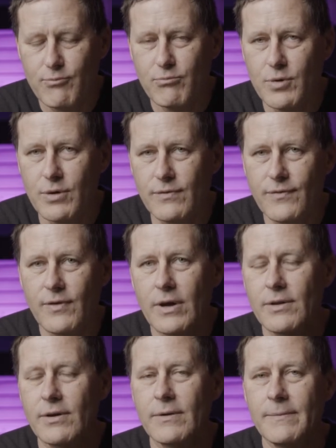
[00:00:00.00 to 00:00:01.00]
move
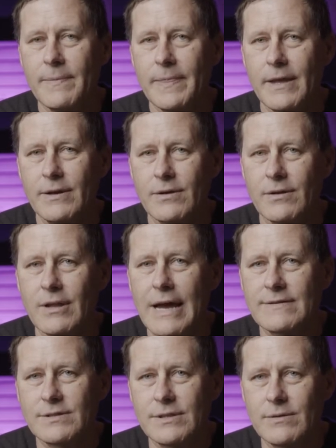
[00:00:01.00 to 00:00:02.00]
further into their
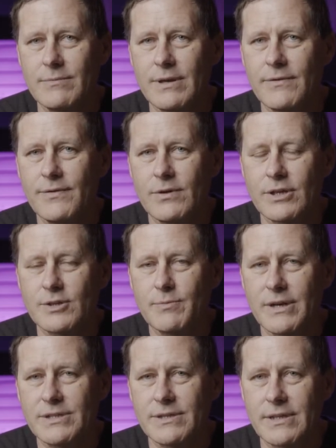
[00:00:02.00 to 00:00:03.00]
life so that it'd be a full
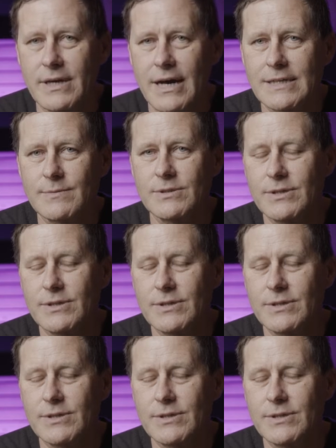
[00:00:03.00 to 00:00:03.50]
expression of the gospel.